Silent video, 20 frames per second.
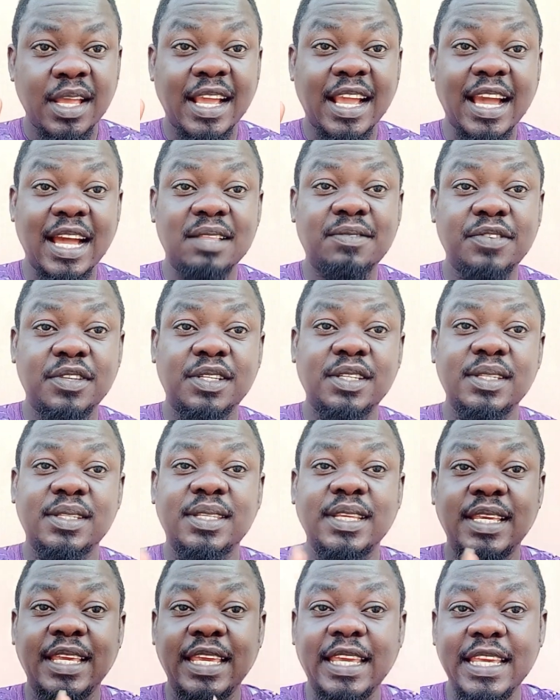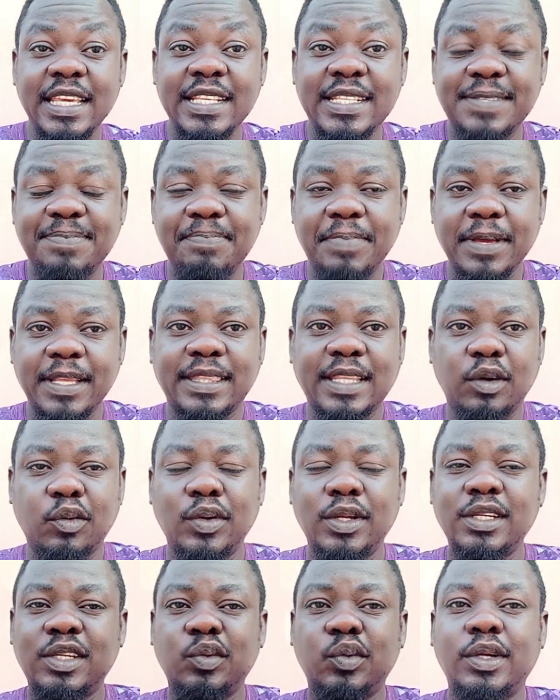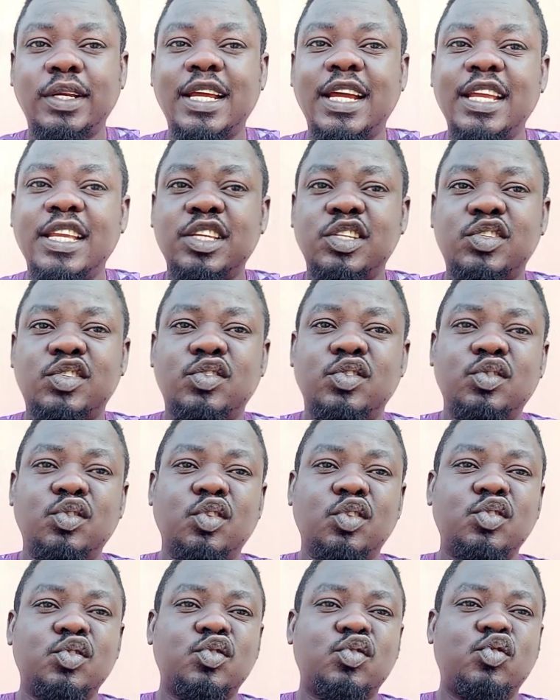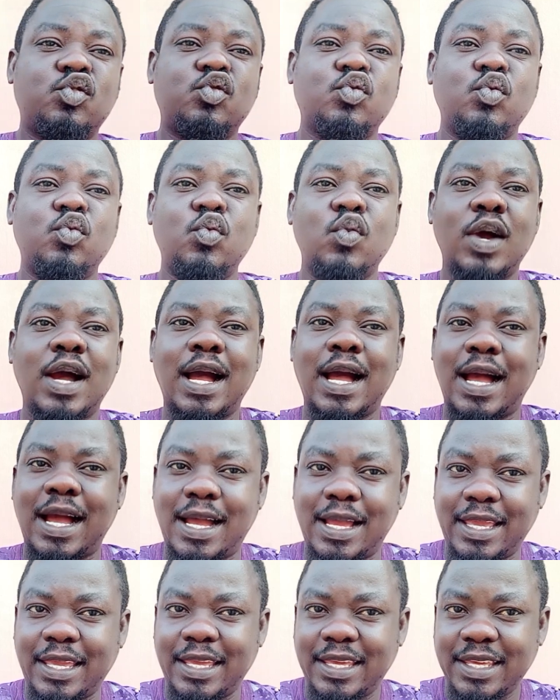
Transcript: Catfishes, they eat better when the weather is not too high